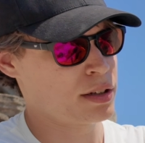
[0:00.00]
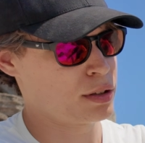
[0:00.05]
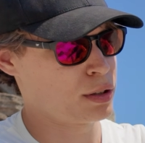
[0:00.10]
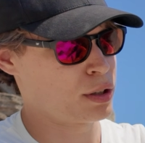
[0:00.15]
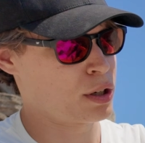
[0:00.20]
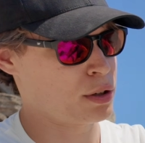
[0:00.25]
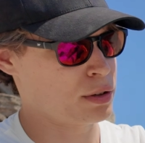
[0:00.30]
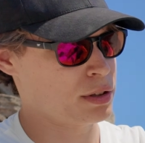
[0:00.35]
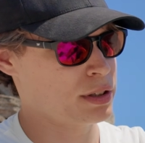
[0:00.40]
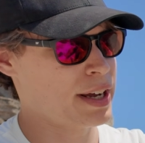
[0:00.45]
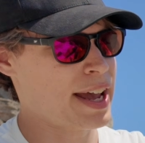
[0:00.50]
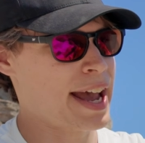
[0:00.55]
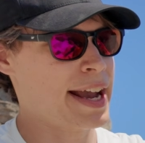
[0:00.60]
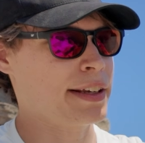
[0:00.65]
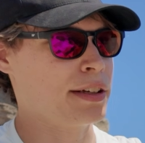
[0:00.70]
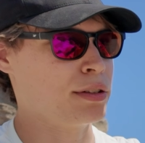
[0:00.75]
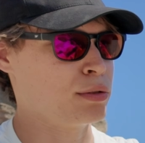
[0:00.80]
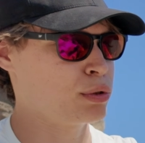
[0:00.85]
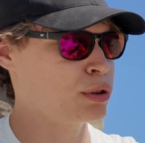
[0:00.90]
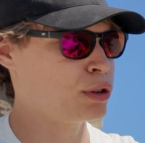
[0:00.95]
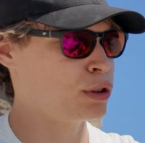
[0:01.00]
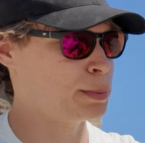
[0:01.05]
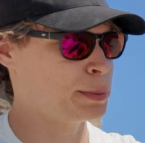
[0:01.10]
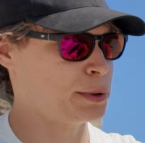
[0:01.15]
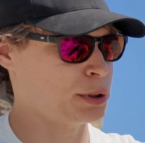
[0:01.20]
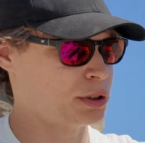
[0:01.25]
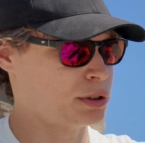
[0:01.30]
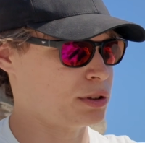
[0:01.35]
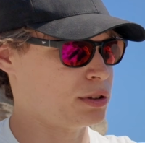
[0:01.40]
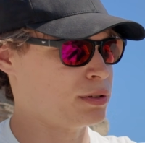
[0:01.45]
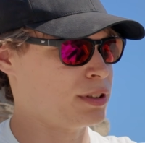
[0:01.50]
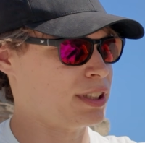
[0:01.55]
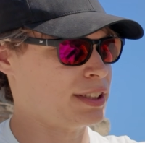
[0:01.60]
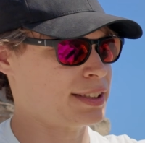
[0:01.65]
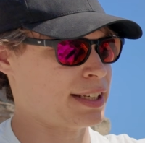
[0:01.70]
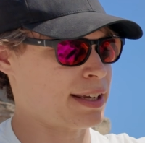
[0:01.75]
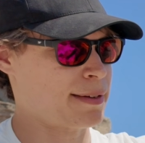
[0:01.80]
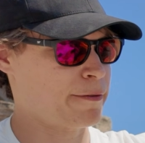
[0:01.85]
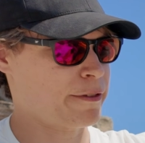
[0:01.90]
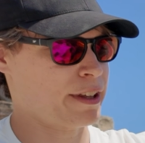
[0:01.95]
long hanging rope, you should do the
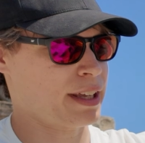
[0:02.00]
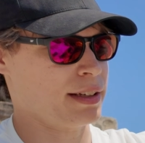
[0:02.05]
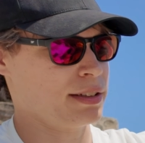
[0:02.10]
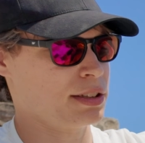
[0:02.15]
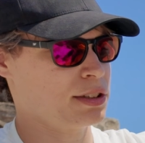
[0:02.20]
same thing.